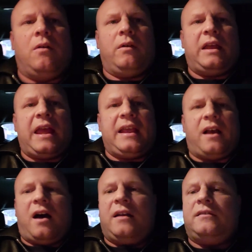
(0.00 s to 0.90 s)
Okay,
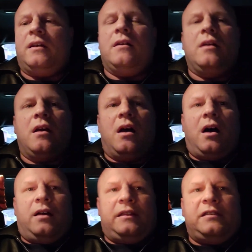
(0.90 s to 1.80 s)
guys,
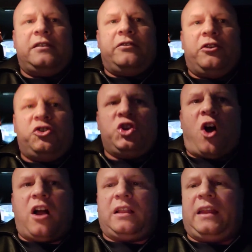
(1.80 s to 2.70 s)
uh, this is the
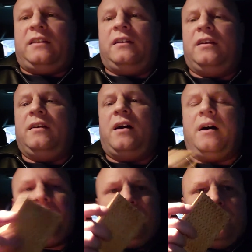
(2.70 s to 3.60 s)
chocolate.
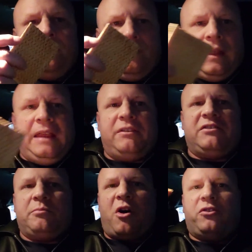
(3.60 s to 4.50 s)
Um, even
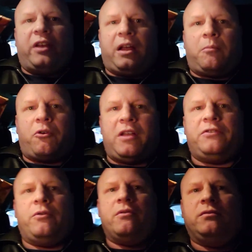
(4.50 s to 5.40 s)
smells like a
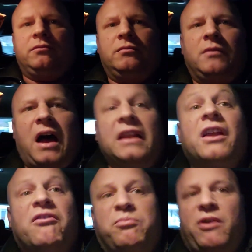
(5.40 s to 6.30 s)
pretzel. I
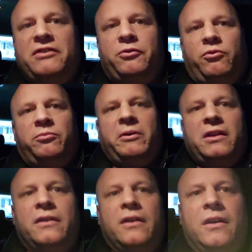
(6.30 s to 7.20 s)
love pretzels, but
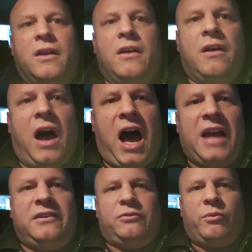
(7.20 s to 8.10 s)
I
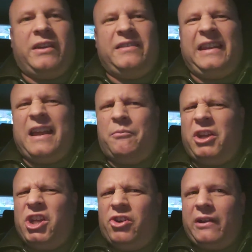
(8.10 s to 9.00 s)
just want to see. I'm
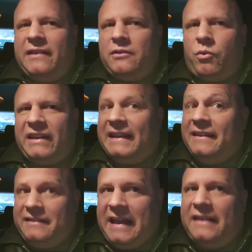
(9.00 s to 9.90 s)
curious of what
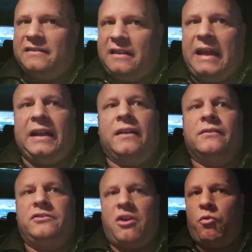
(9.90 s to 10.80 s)
these taste like.
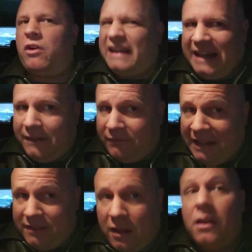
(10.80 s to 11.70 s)
So we're going to give
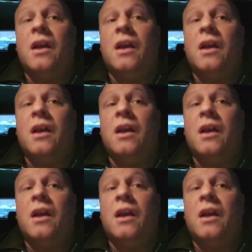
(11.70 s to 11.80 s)
these a